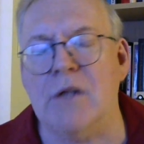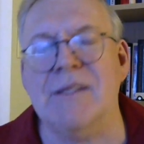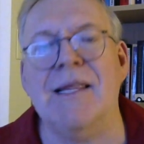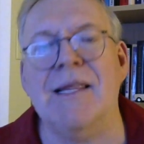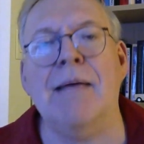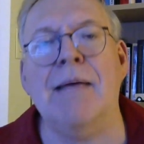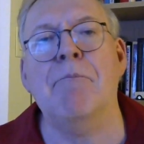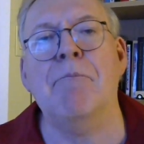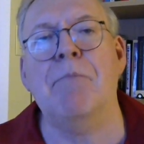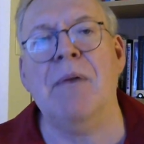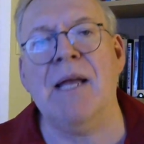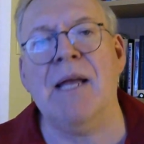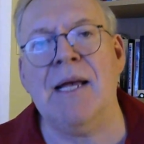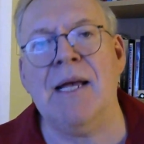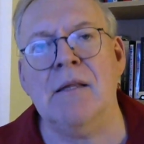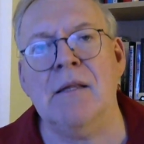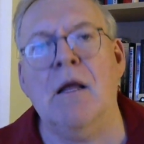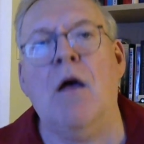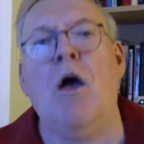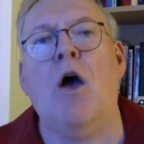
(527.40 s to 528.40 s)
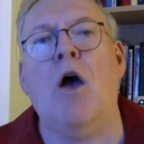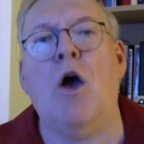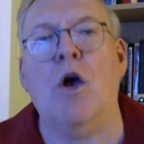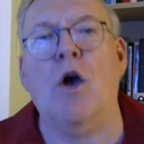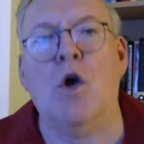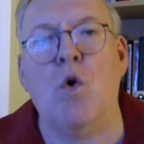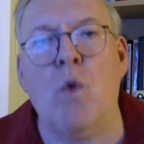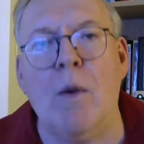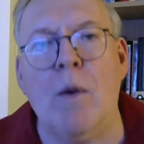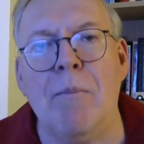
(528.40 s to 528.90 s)
template, a
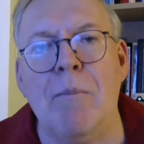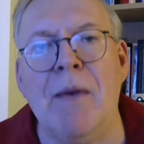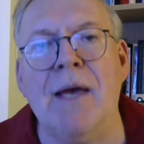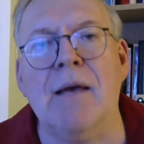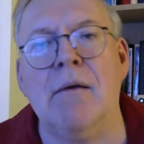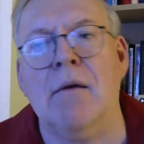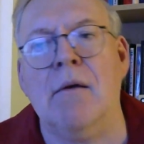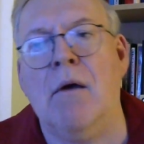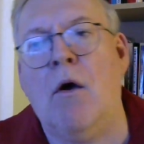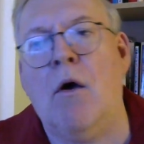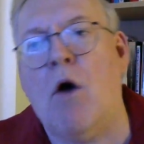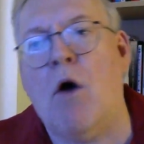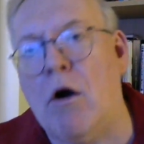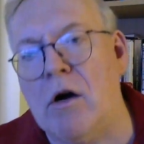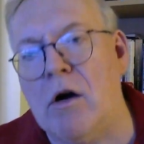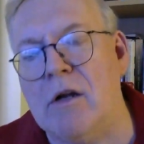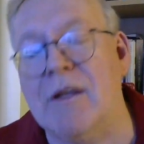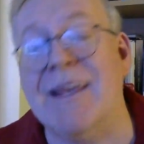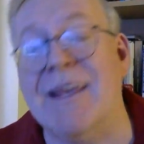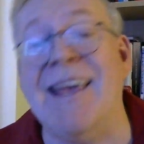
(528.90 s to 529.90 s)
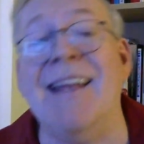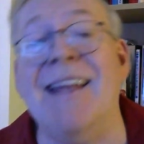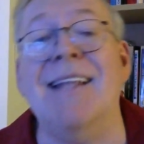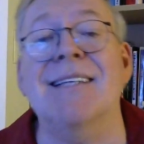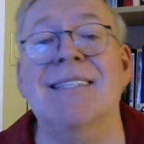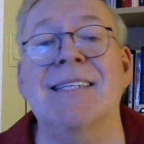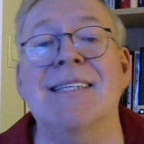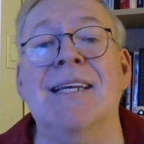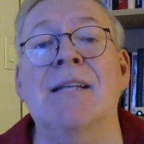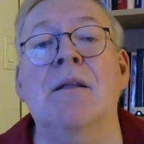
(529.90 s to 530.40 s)
Quebec or
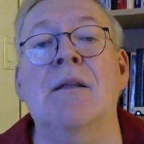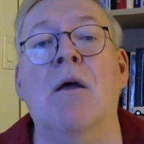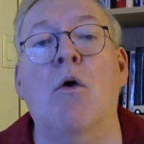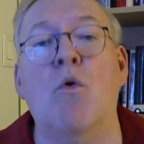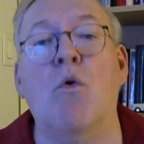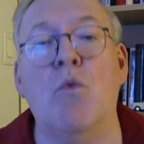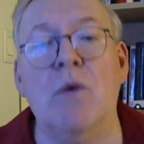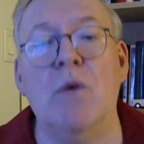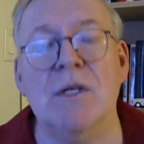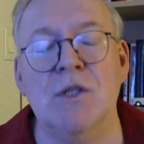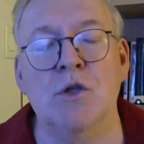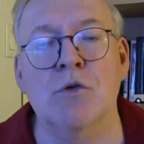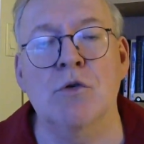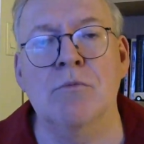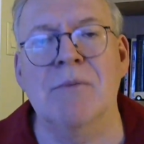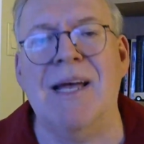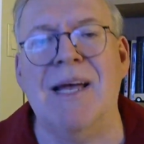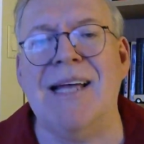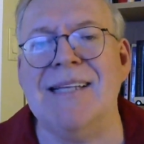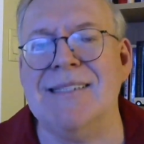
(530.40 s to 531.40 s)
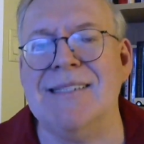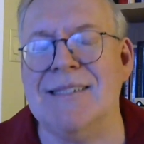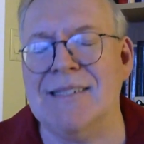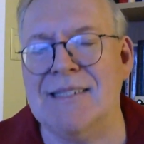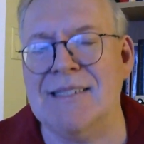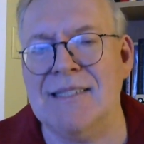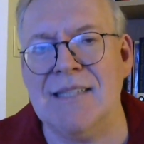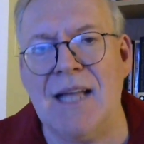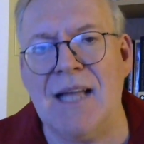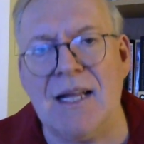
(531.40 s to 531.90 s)
Canadian resume.
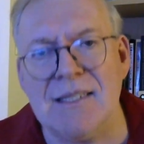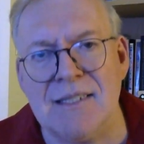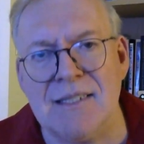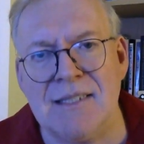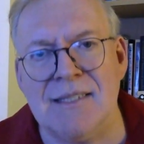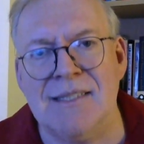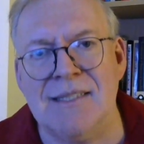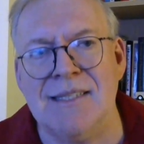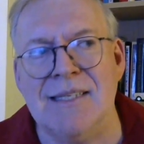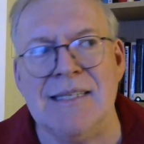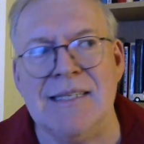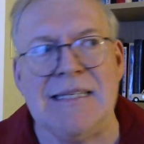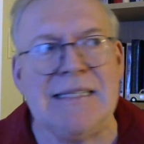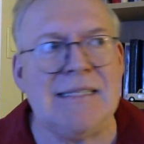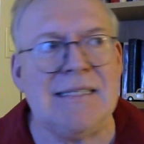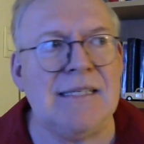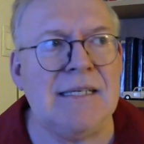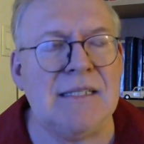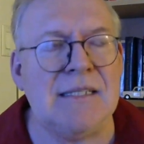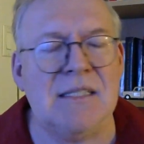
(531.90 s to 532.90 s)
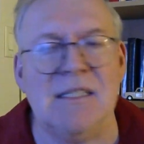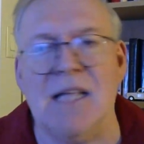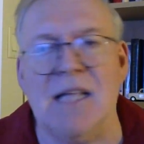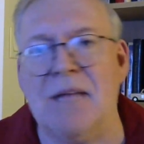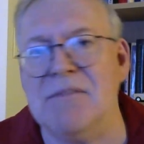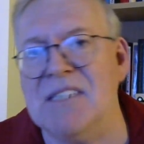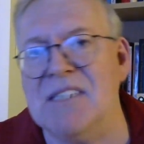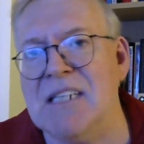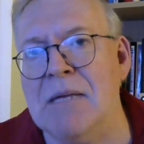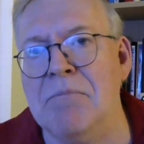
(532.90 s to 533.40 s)
It's not
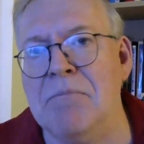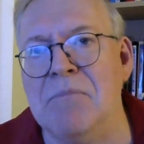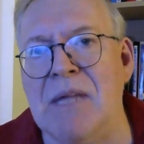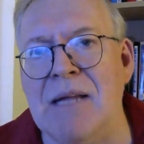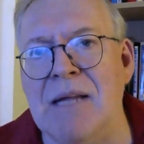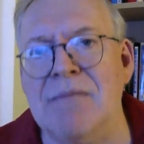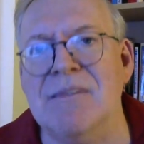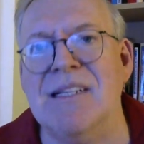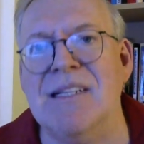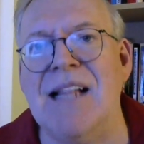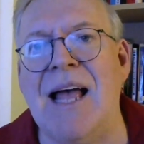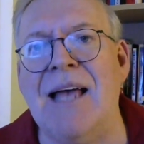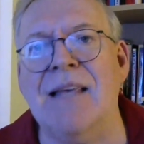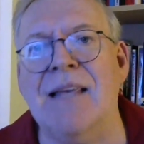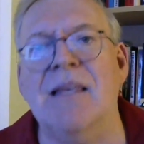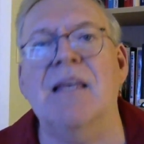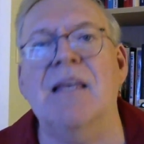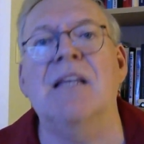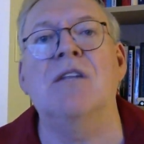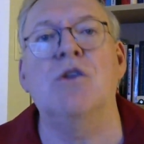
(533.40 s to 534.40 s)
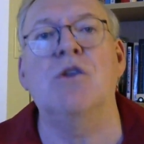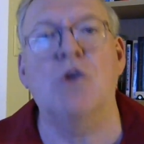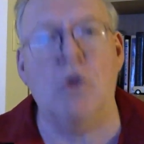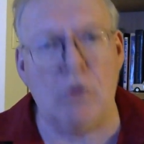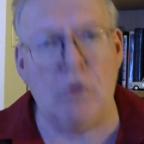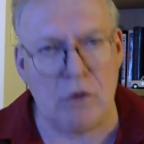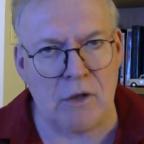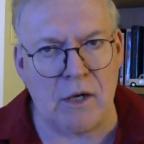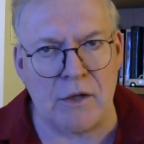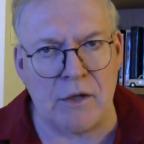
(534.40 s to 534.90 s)
same things like in
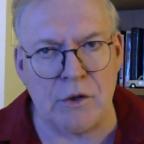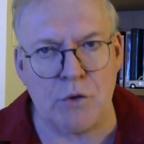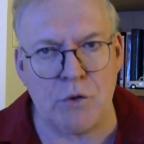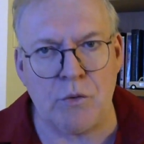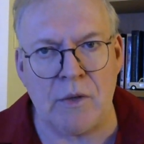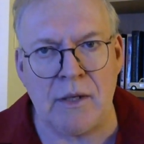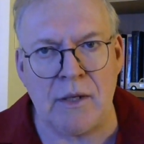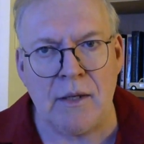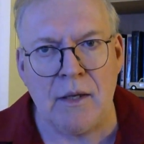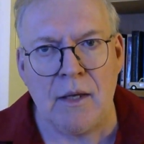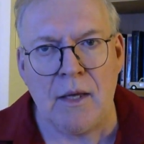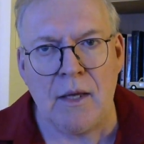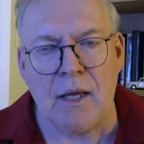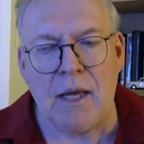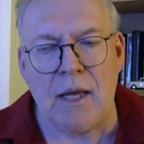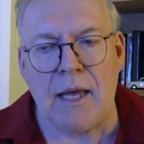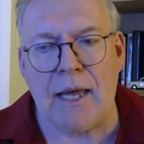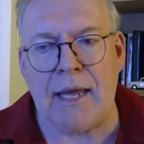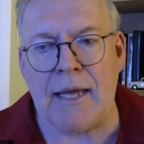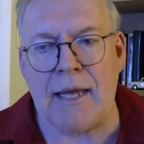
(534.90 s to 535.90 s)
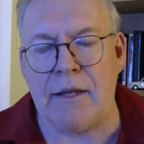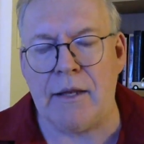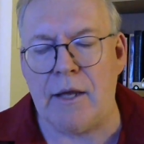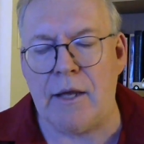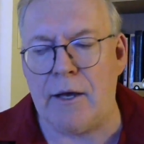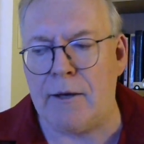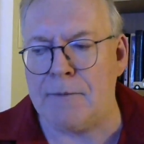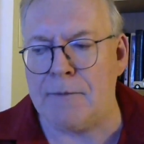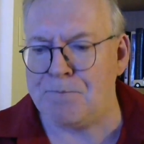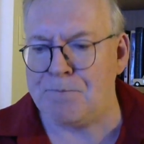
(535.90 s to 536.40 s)
your country, and
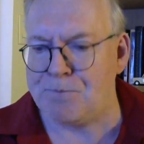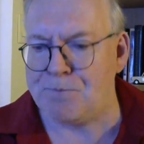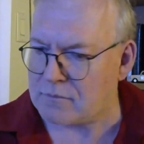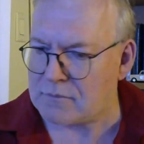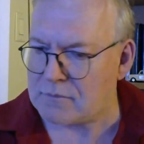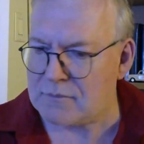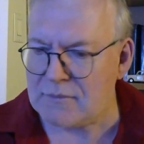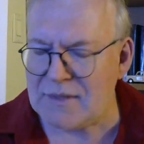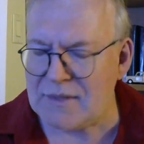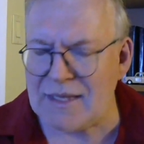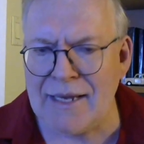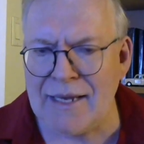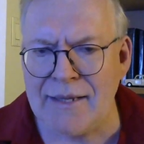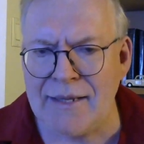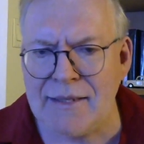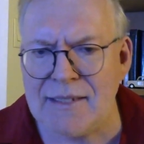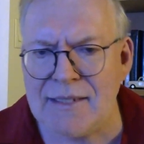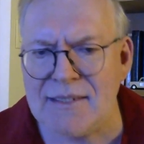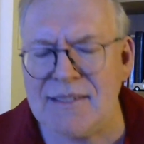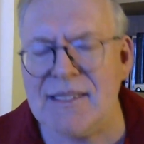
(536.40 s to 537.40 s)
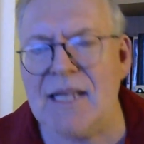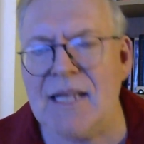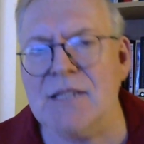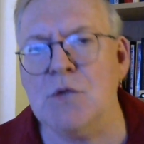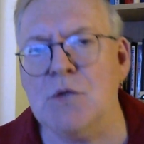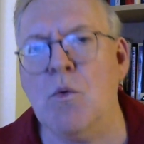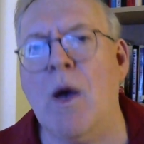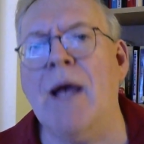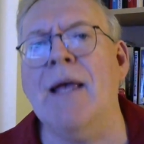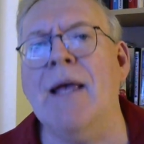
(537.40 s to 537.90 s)

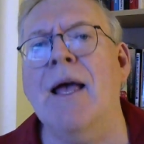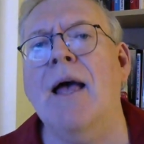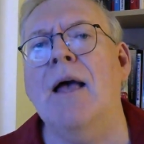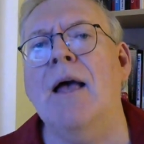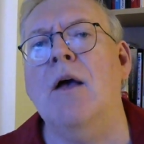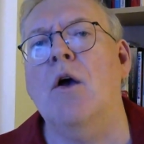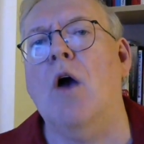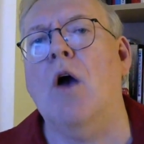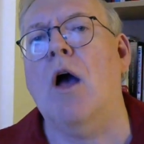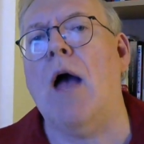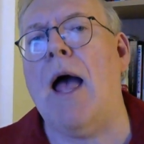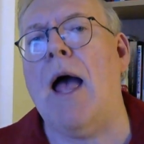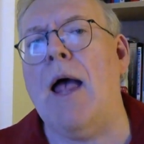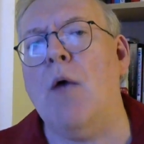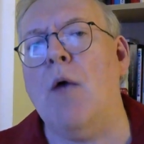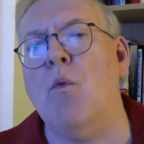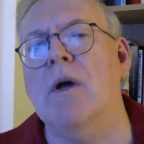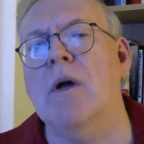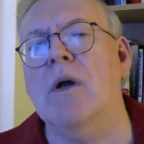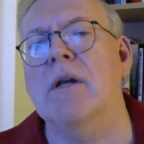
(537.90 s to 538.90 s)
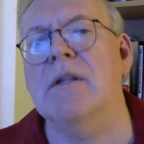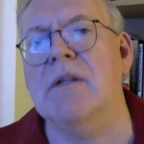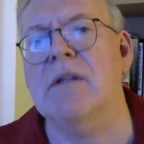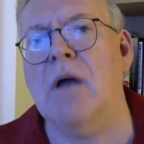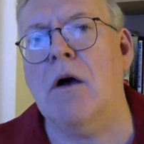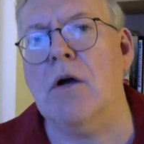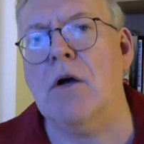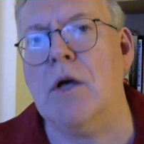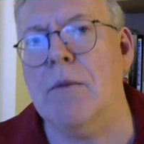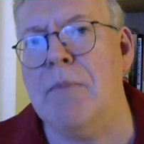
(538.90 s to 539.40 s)
that's why I will
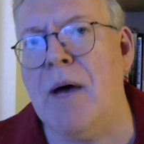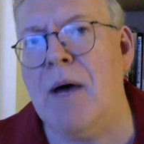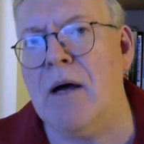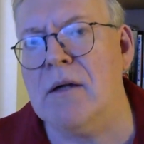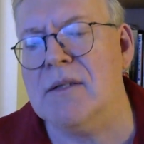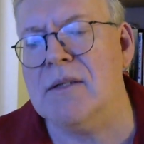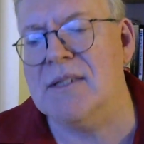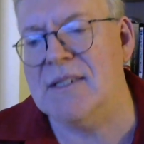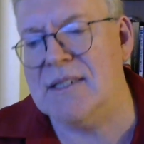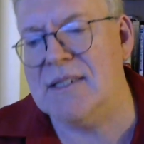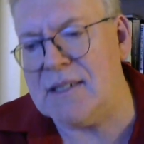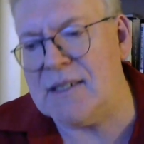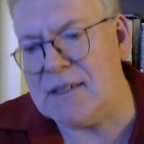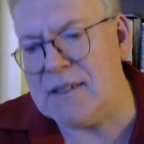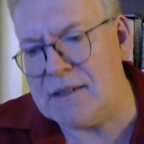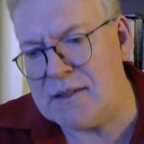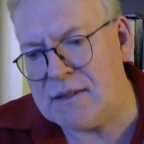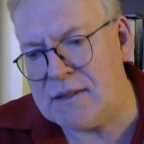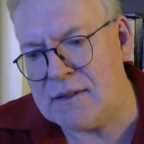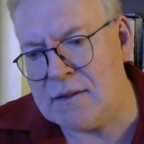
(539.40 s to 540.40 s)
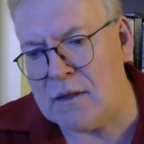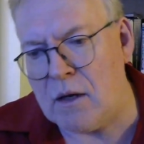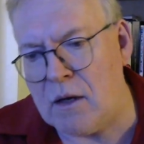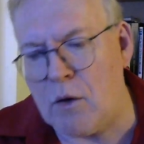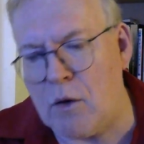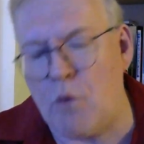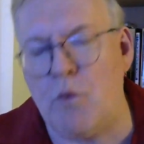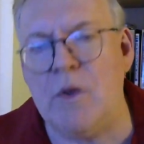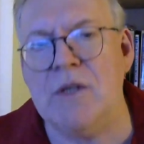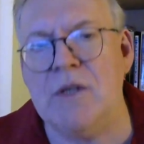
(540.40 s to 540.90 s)
talk about this
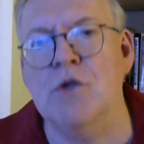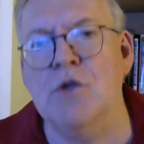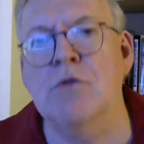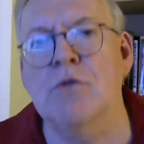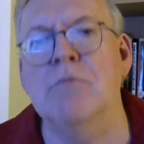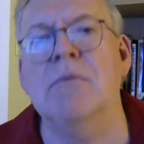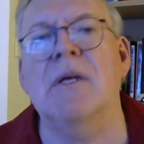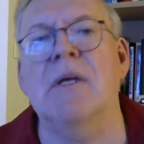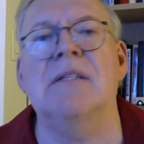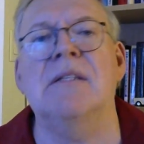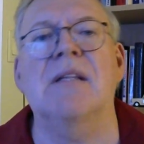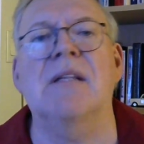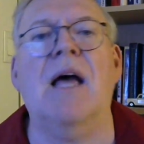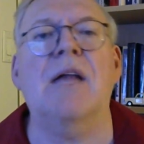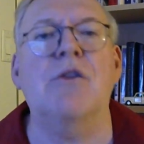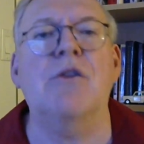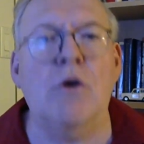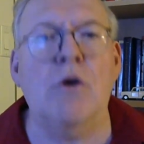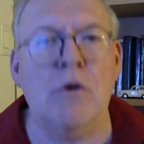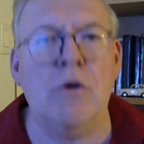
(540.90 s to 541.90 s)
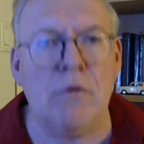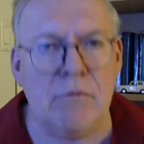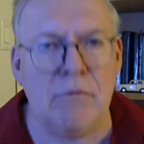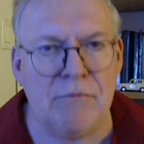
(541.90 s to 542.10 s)
resume in other